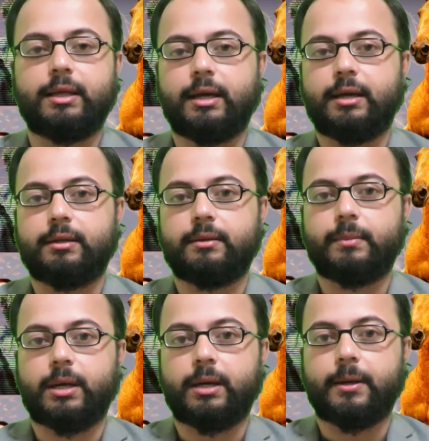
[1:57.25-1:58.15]
they
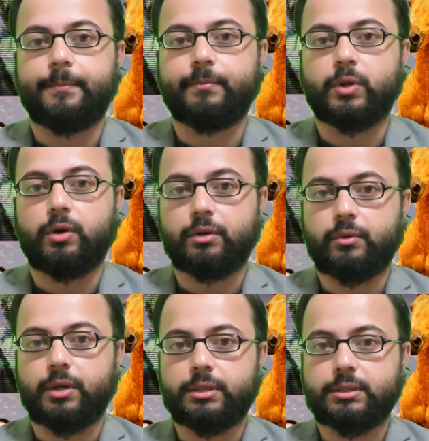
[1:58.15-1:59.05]

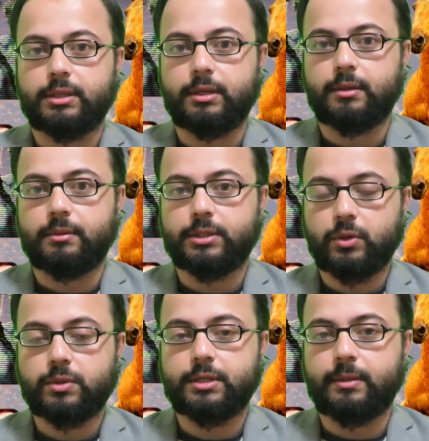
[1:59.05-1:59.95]
conquered
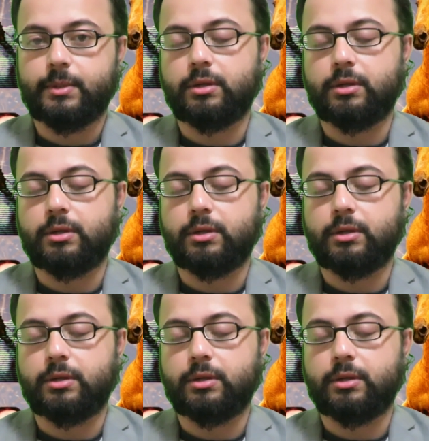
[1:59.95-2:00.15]
Jerusalem.